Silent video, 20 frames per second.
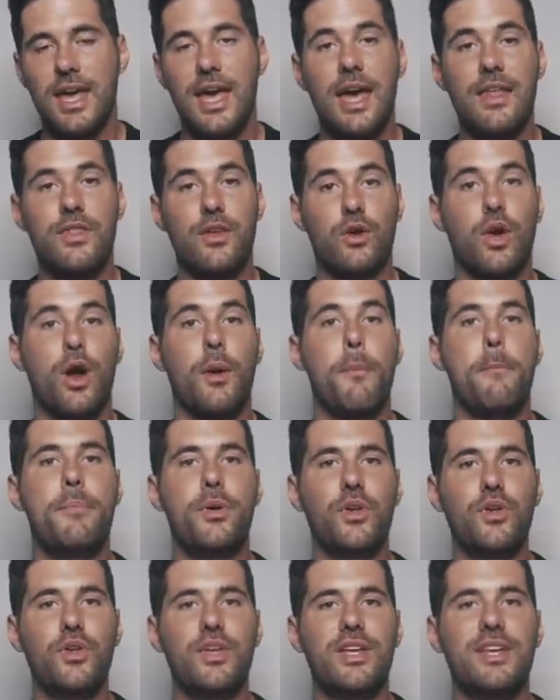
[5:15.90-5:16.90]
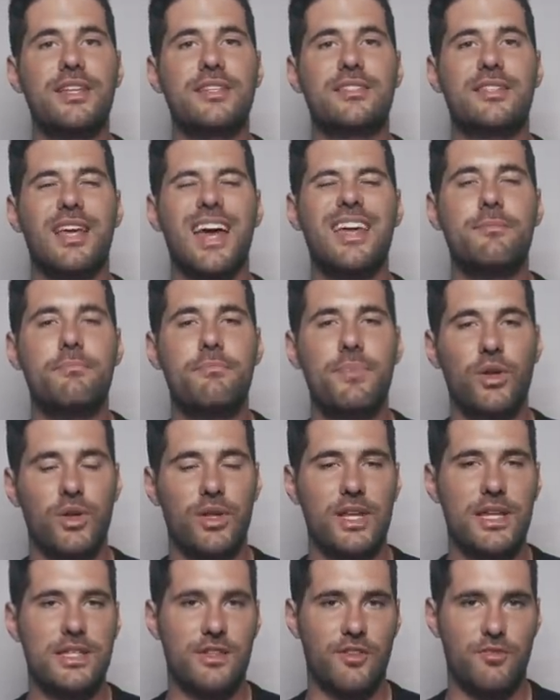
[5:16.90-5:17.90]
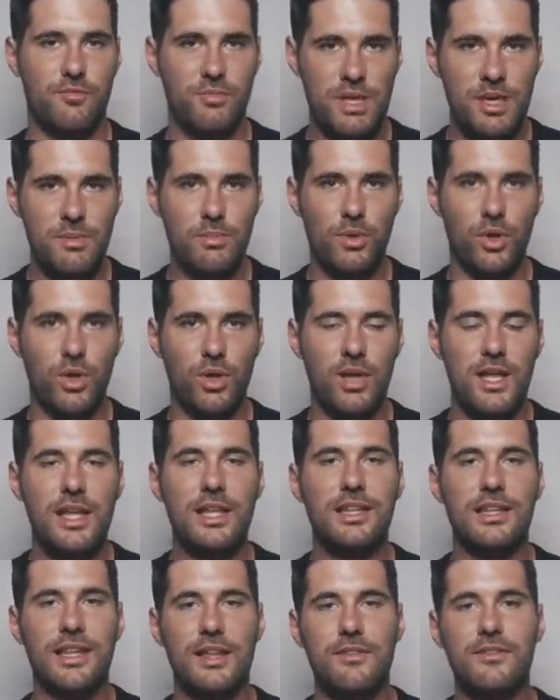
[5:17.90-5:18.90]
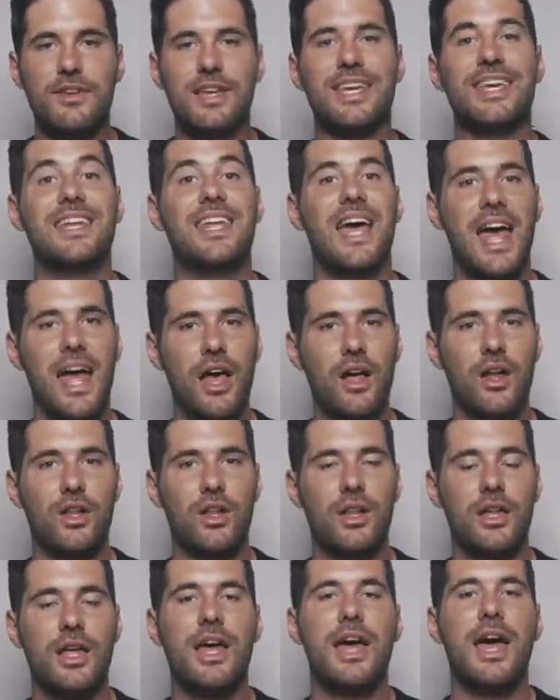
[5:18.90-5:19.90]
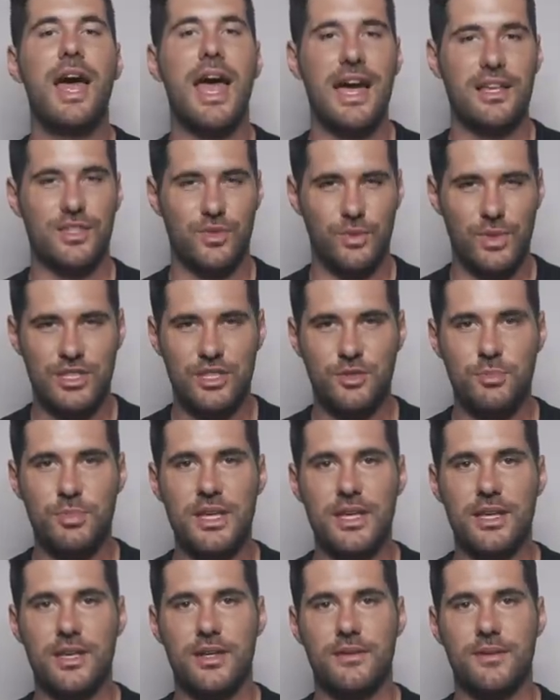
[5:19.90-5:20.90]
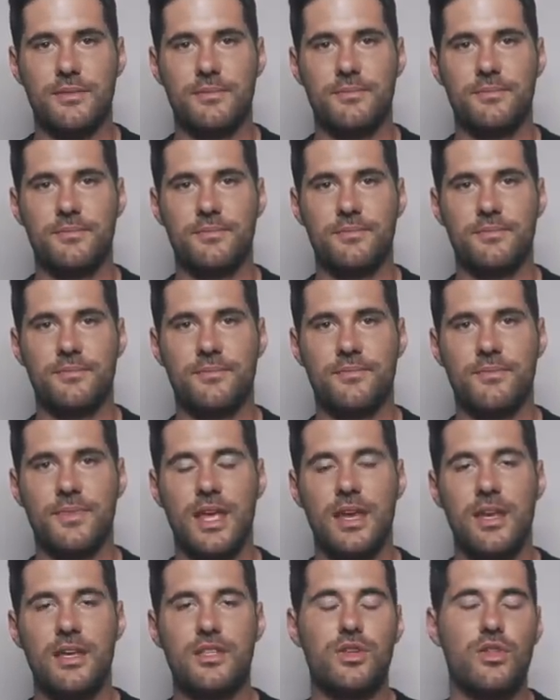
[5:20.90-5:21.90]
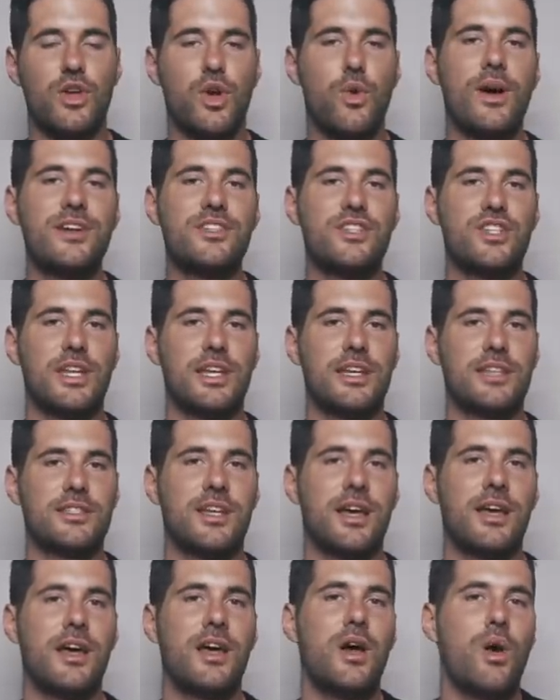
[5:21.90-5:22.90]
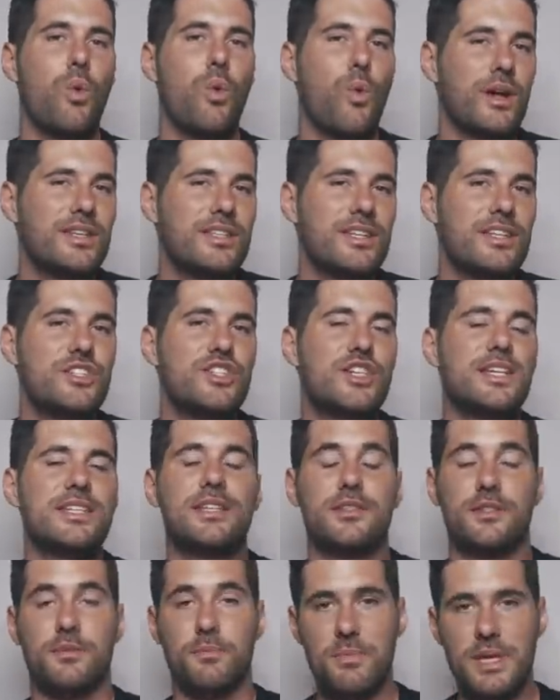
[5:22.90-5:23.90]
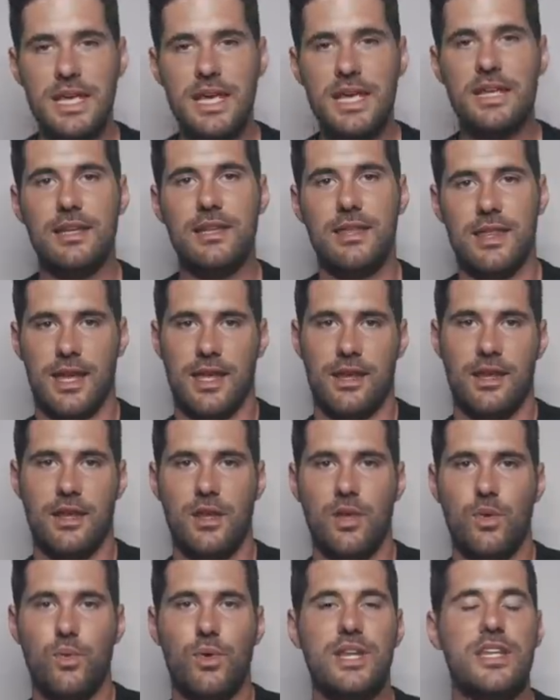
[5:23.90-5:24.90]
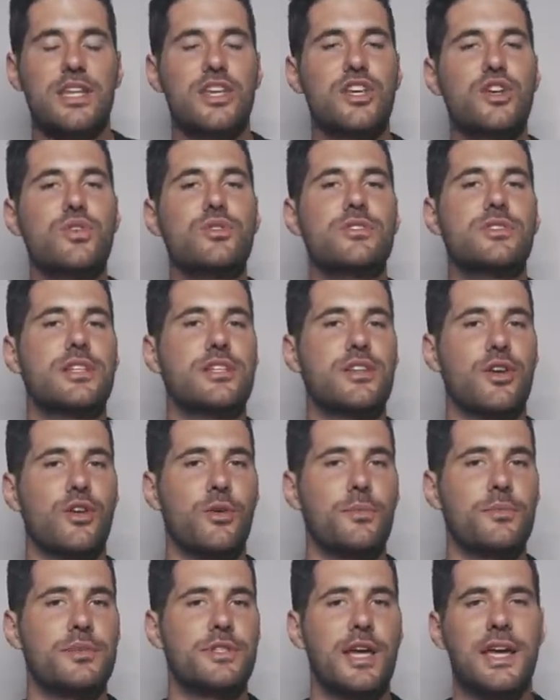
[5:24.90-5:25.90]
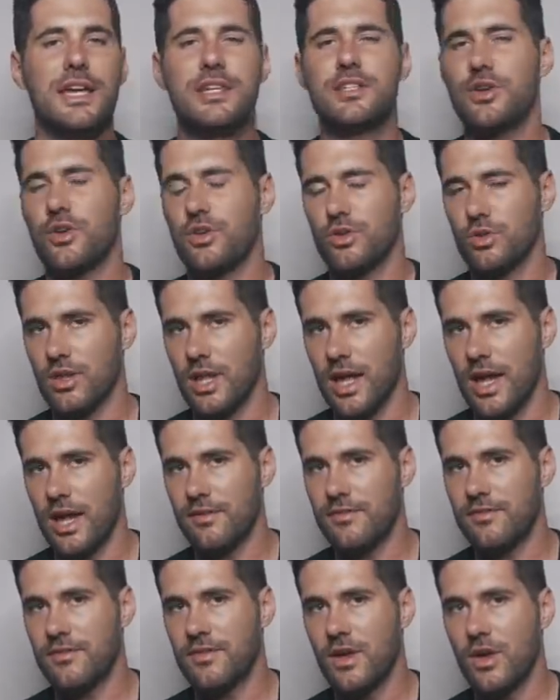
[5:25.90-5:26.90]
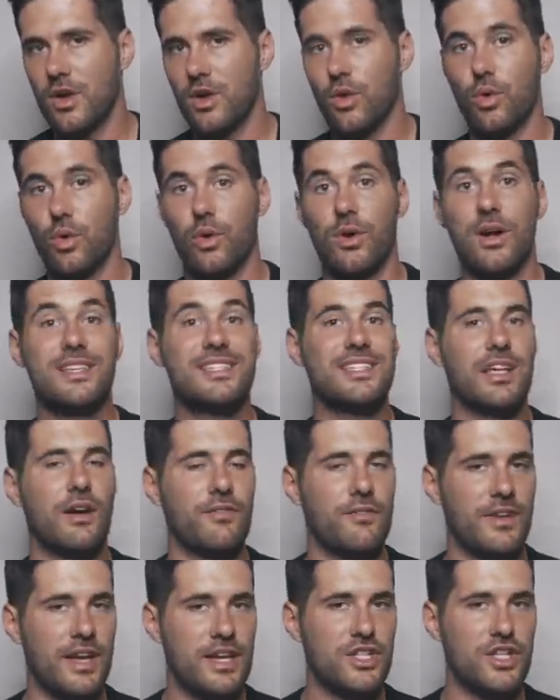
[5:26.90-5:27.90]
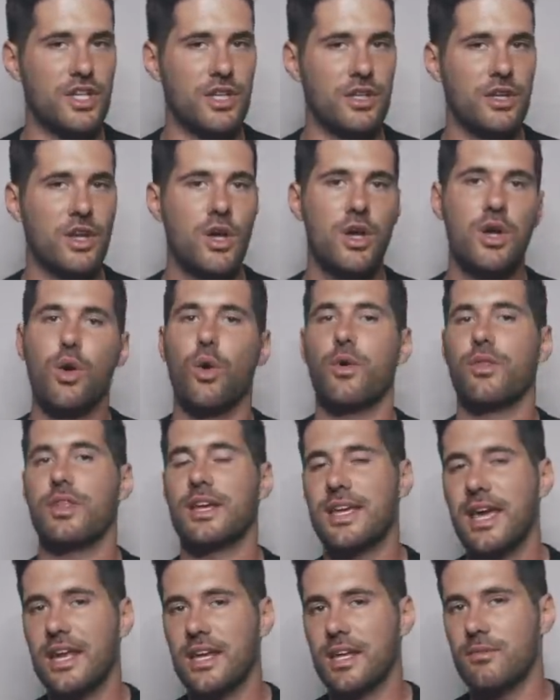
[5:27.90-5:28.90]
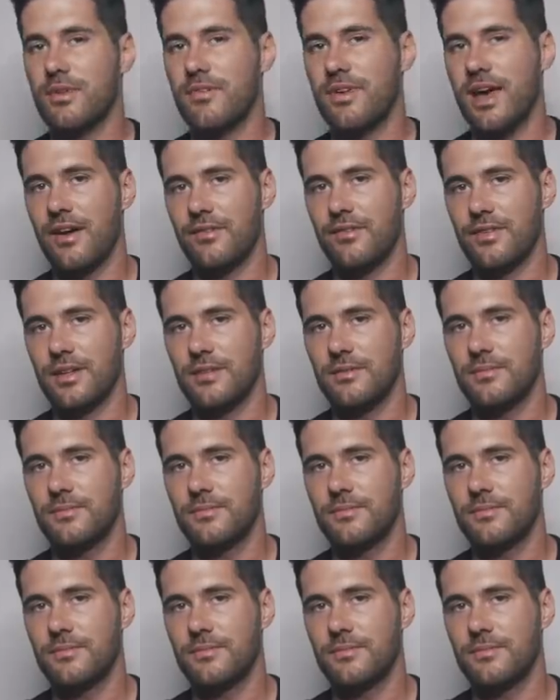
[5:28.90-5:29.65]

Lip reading: And there are billions and billions of people living in hell as we speak. So the question is, what did Jesus mean then when he used the terms eternal life or salvation or the kingdom of heaven?